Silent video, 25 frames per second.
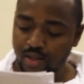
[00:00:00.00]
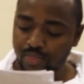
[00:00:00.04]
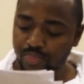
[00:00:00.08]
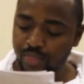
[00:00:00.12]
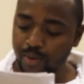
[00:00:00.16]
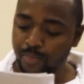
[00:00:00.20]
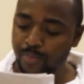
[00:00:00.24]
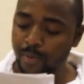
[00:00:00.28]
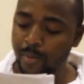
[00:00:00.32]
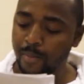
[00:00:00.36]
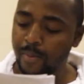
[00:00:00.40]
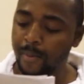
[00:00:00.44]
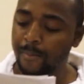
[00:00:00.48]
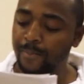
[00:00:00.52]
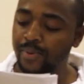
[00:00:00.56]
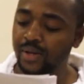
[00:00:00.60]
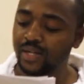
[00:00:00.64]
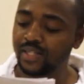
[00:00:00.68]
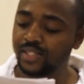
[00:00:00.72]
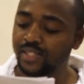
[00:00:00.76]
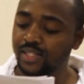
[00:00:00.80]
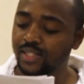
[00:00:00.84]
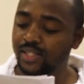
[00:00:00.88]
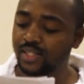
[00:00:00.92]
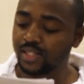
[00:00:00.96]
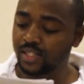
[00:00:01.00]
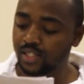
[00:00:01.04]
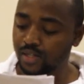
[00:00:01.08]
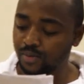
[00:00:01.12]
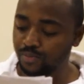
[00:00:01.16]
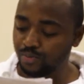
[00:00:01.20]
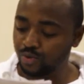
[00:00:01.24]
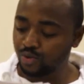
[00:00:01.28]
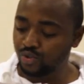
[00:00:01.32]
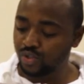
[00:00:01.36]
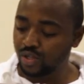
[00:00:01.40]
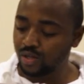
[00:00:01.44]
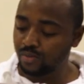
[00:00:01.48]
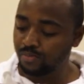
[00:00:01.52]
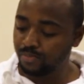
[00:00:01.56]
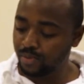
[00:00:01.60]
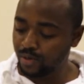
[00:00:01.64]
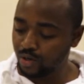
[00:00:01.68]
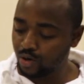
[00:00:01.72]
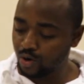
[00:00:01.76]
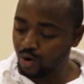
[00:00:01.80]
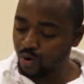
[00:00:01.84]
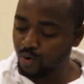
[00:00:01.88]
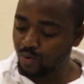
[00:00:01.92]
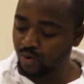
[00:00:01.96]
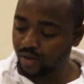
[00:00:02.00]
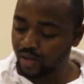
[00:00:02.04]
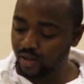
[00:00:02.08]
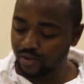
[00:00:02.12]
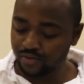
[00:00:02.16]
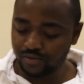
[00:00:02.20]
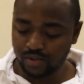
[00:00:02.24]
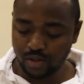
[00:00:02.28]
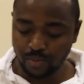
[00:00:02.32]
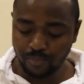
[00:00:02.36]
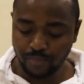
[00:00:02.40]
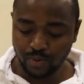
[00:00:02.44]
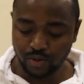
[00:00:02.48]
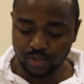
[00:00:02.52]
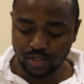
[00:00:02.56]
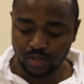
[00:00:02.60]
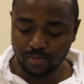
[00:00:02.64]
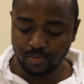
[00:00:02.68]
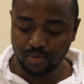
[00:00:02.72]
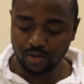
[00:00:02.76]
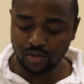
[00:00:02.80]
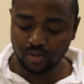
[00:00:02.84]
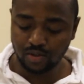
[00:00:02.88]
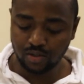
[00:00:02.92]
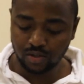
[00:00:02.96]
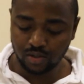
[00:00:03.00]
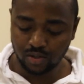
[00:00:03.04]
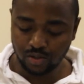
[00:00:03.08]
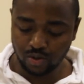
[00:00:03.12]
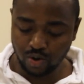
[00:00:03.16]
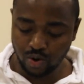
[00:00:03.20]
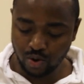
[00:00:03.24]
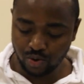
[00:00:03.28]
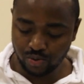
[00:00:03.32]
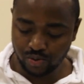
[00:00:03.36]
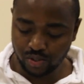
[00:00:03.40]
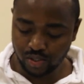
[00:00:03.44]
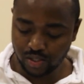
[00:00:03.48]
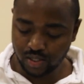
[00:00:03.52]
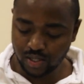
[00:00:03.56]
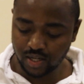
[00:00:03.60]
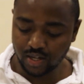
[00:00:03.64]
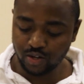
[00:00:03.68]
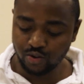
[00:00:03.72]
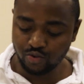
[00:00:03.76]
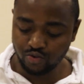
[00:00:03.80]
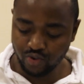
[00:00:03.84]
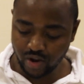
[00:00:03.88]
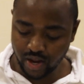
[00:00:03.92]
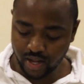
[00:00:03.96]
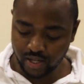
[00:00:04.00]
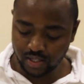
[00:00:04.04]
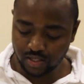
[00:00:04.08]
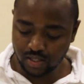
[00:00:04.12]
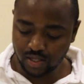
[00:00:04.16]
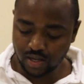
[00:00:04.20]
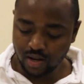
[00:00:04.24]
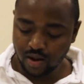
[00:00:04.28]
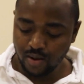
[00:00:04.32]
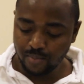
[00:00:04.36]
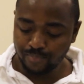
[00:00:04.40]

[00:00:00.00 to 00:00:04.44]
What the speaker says: the probability distribution below gives the possible cost in rent